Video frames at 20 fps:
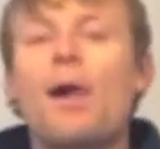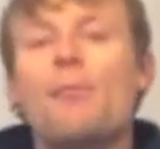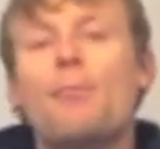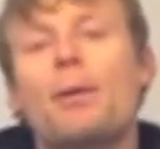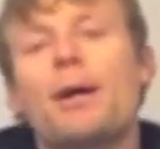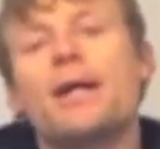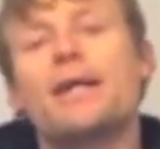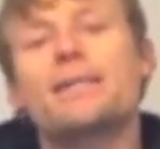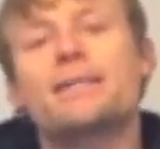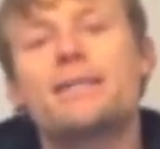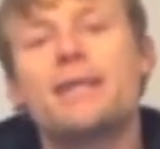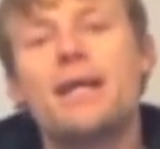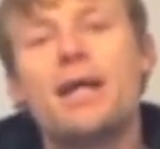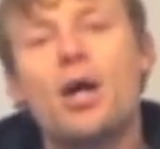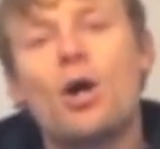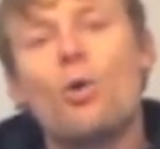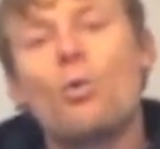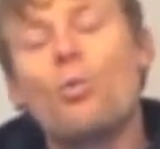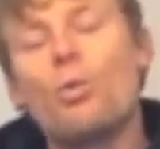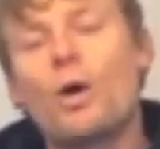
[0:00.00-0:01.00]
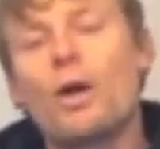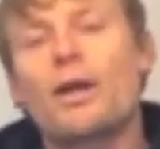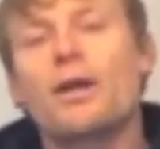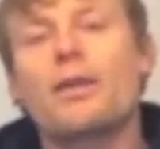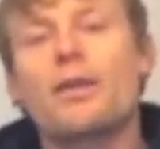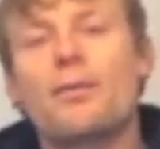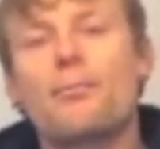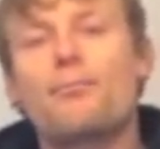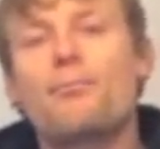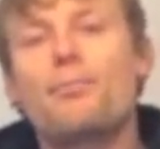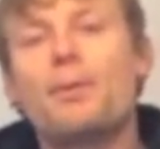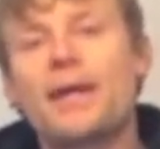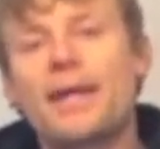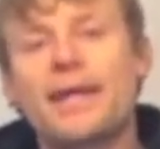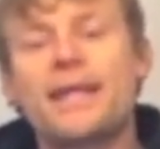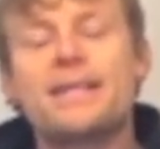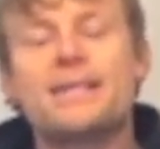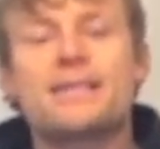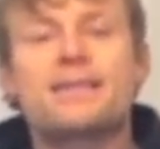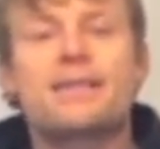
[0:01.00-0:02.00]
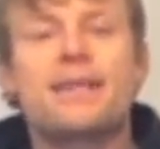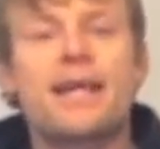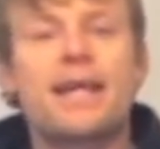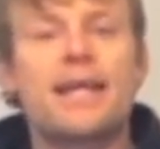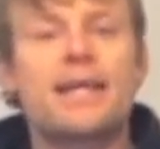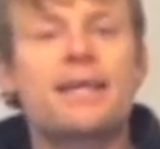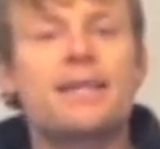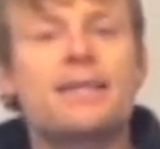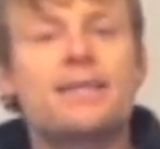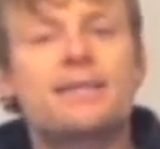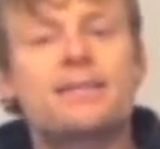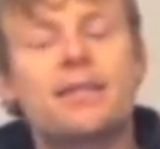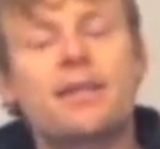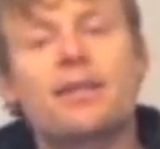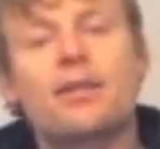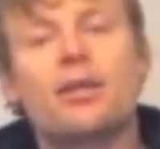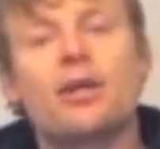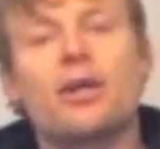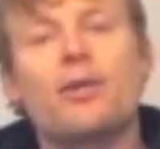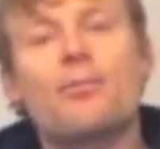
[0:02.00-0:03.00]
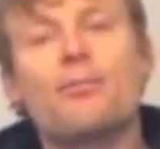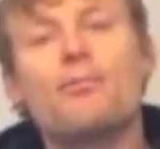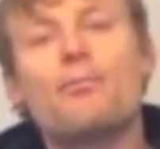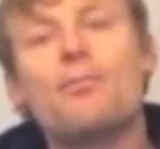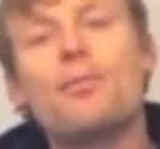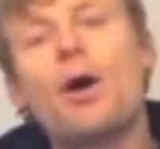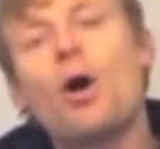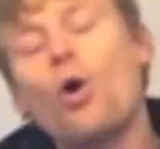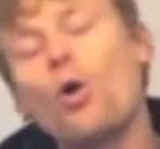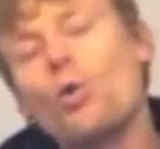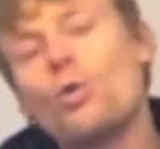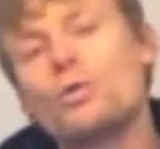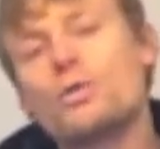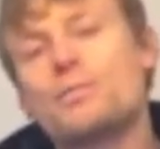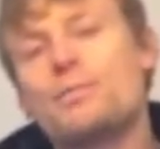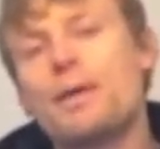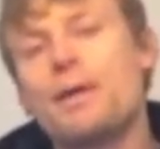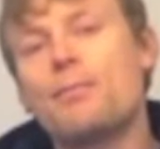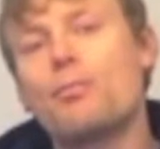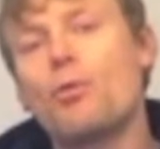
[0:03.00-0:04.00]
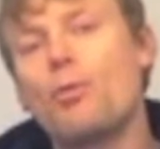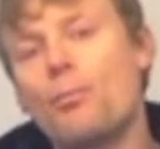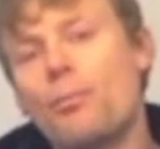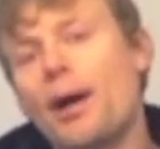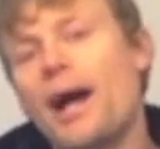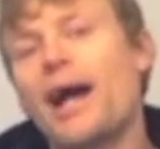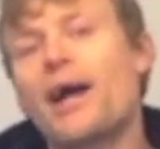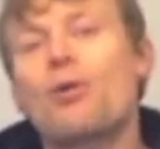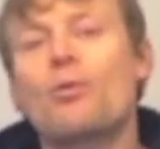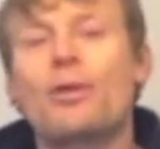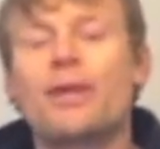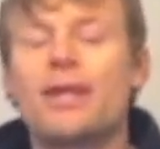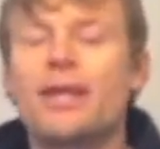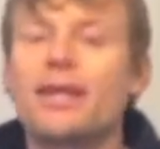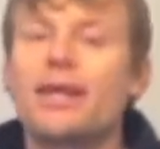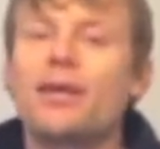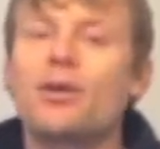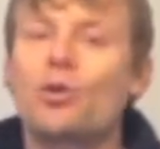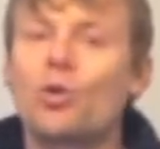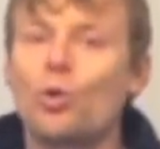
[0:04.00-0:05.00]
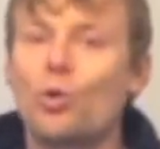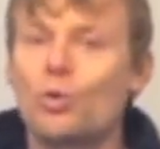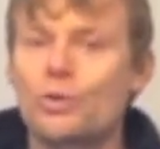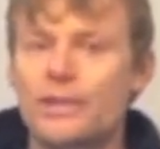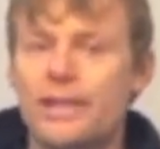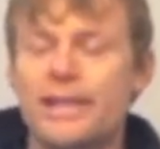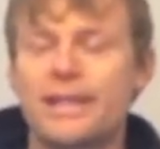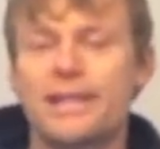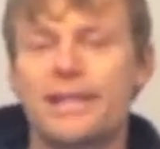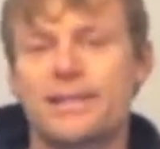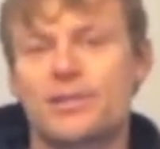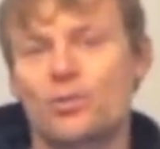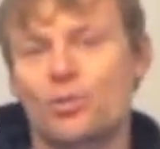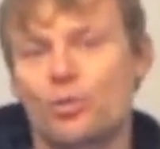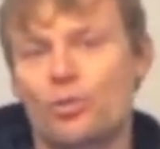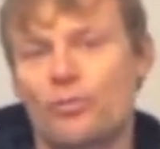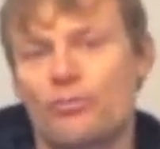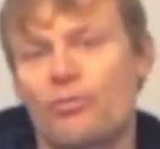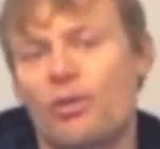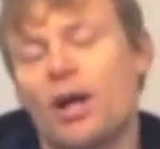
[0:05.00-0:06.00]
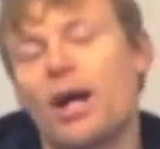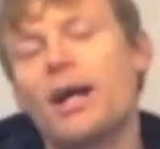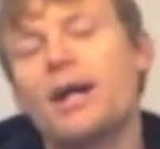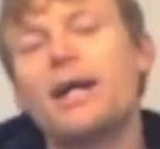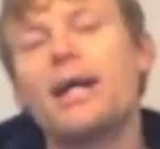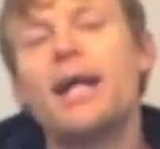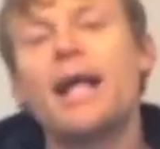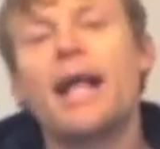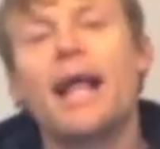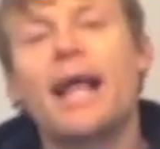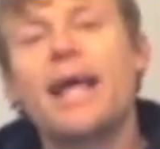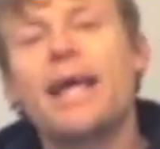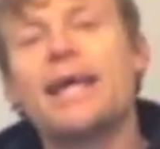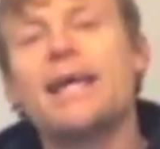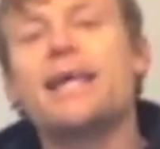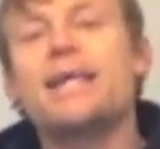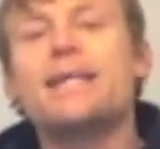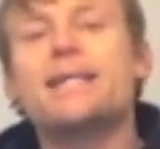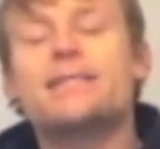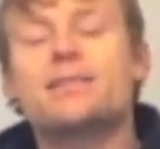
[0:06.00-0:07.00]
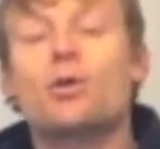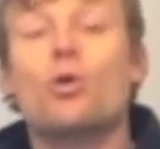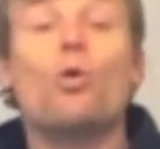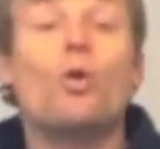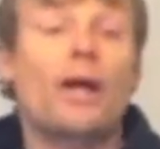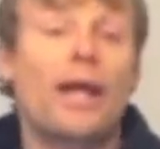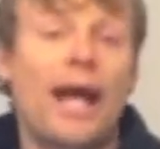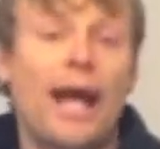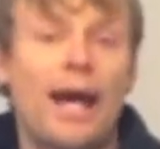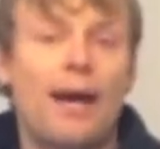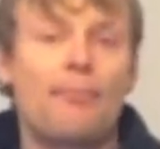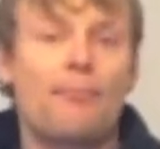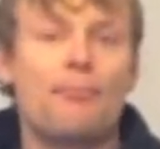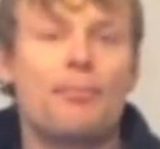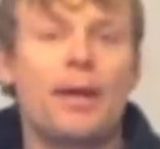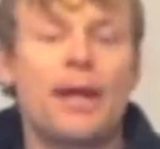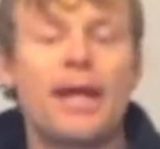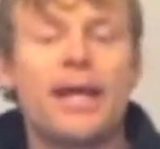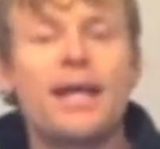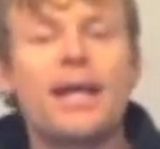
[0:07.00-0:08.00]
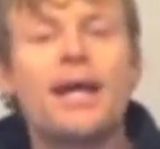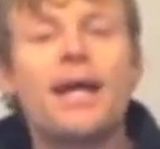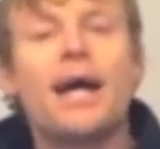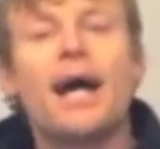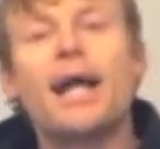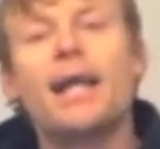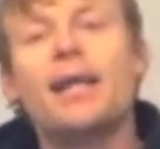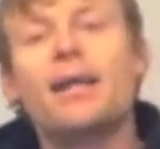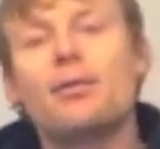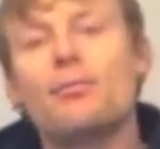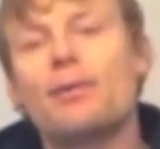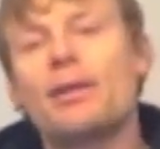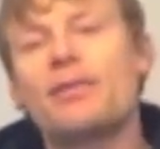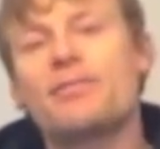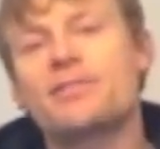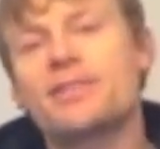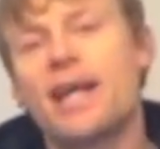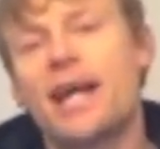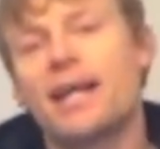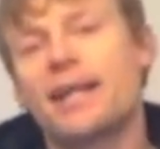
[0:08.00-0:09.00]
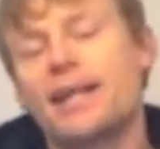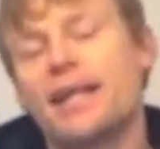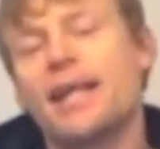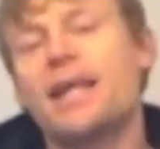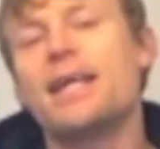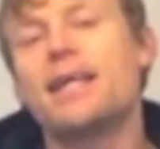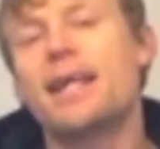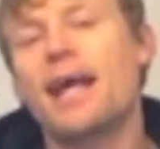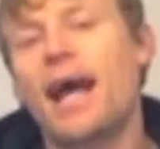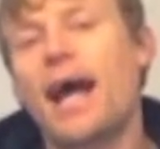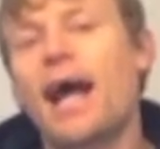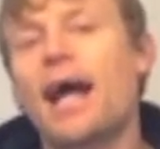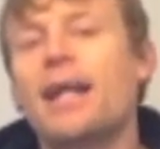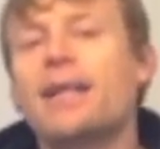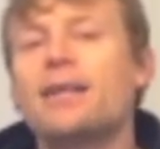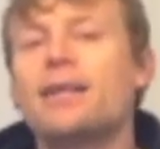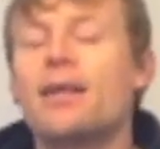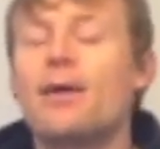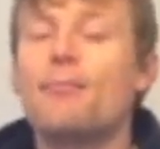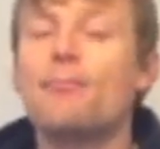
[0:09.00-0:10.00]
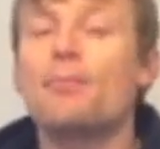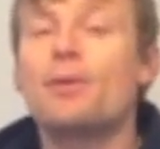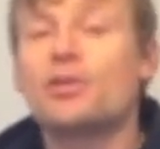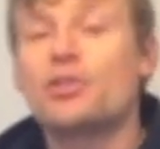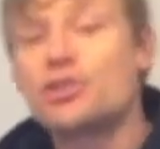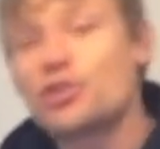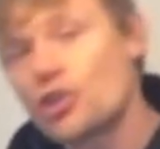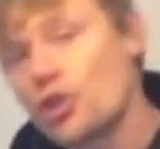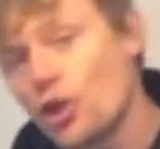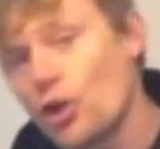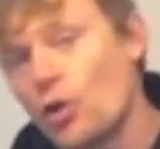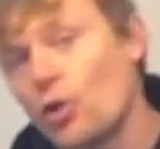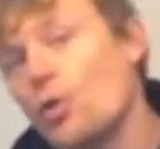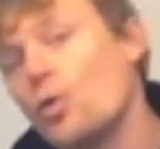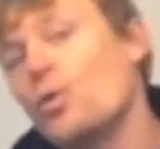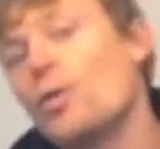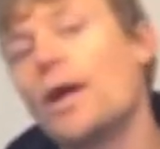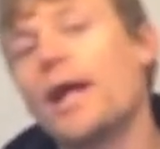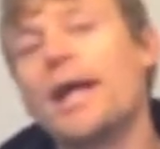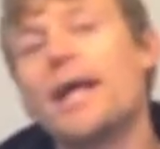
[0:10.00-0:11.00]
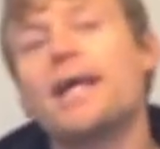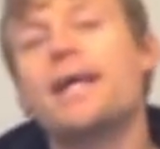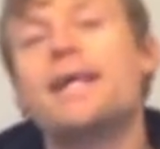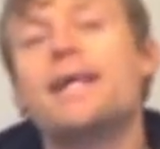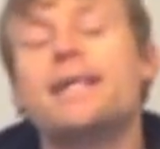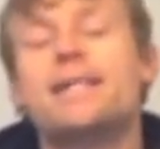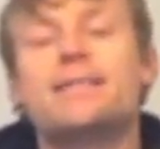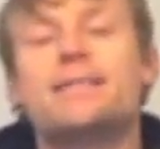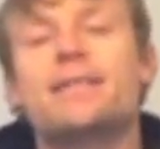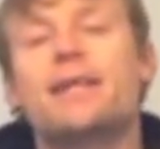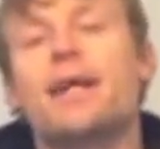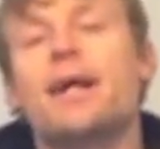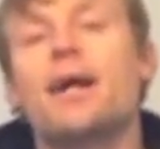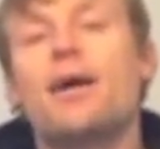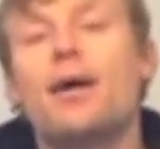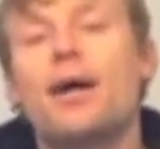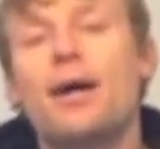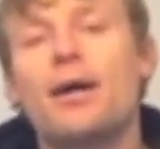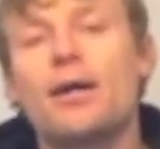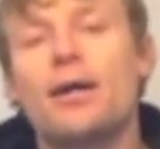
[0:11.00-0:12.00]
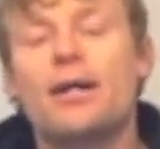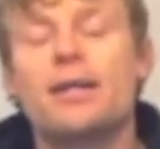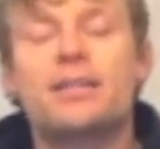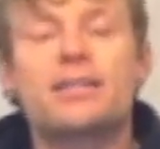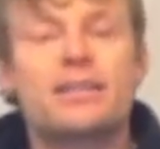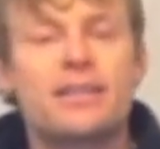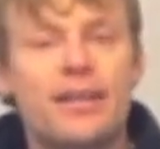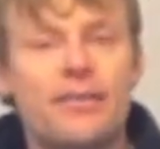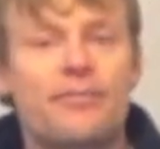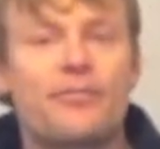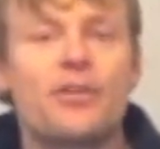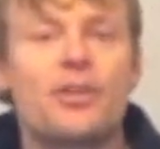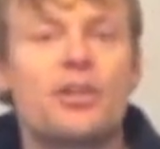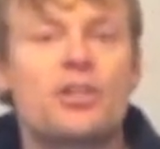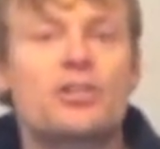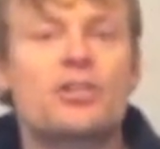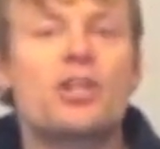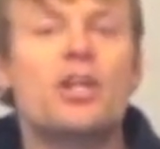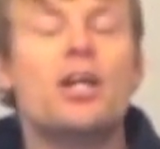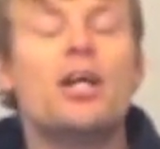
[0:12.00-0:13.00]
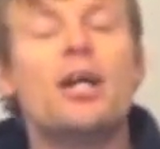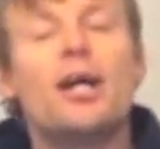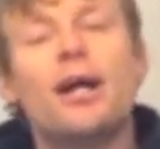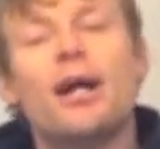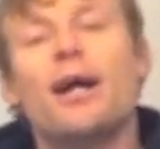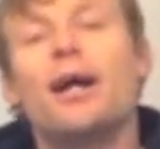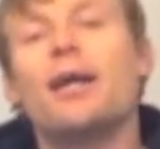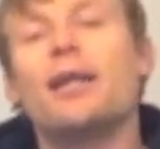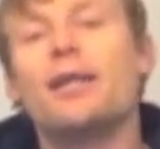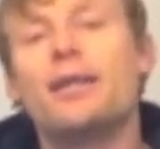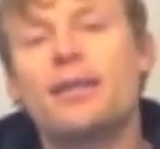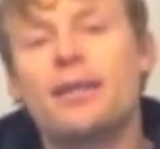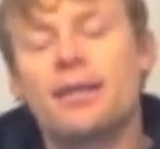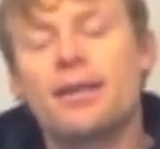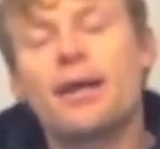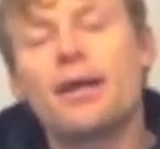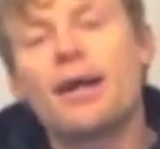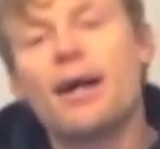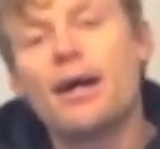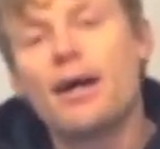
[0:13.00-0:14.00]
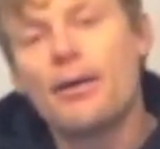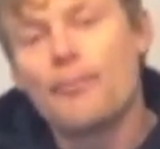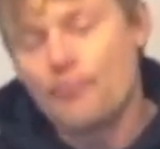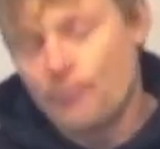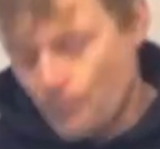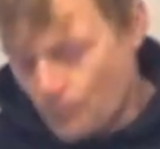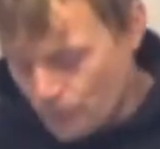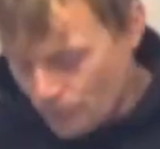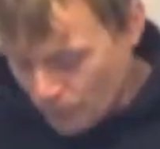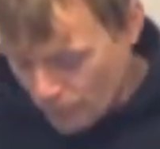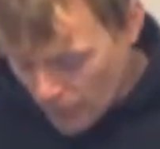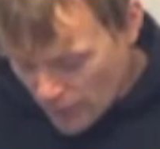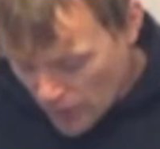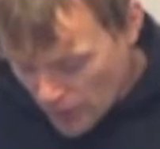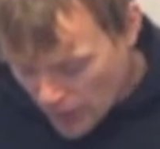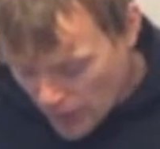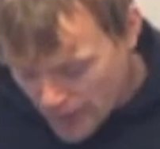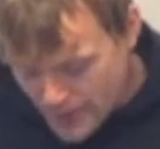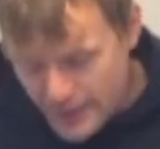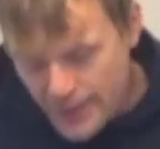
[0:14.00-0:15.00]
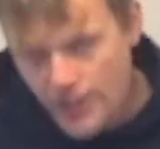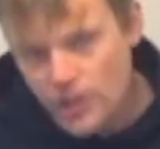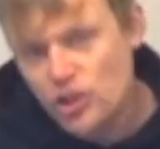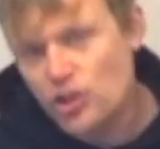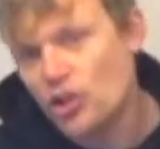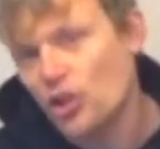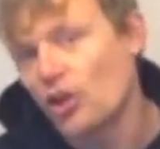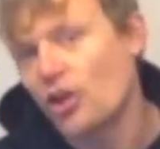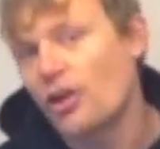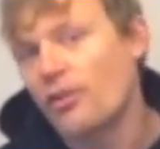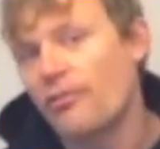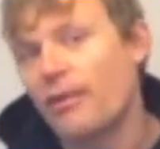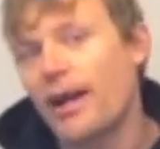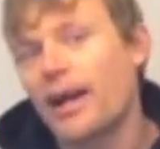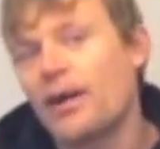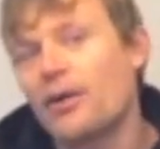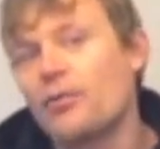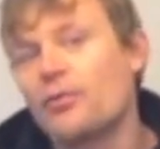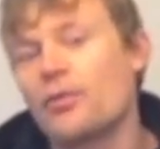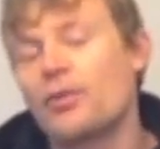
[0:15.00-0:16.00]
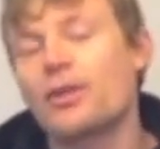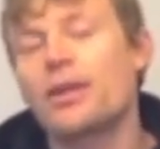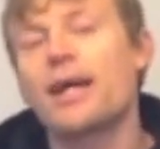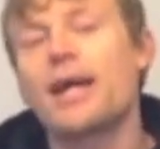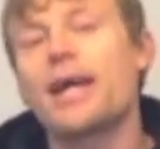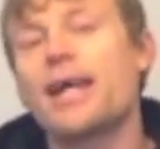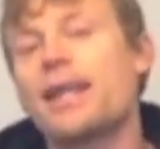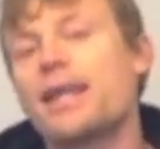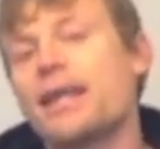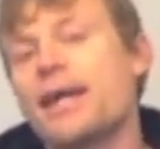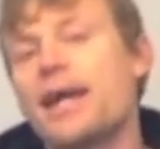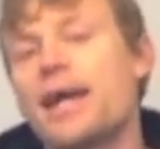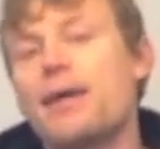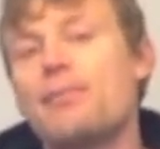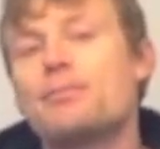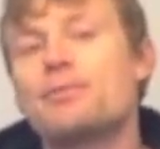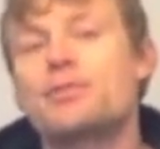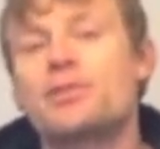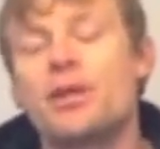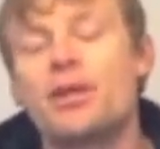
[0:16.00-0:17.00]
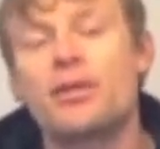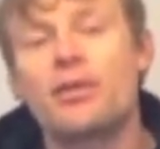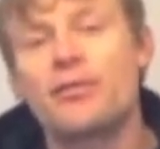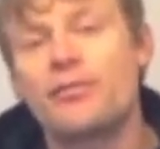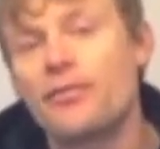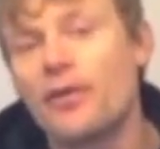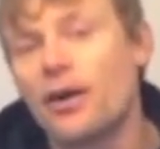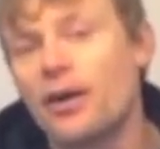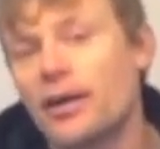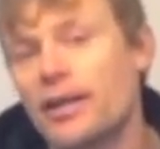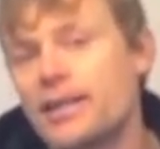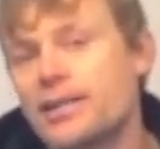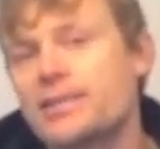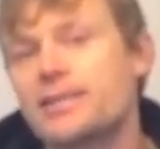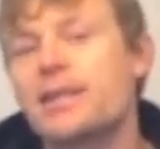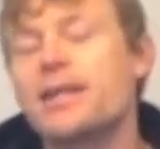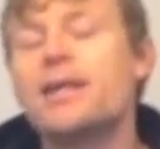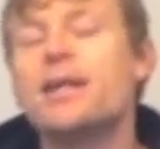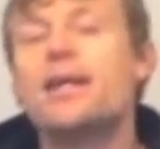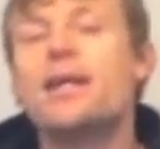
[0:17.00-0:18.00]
But one of the biggest things that holds people back when they get caught in this sort of rut is, or can be, a little bit of technique, and number two is stiffness and tension around the hips and the thighs.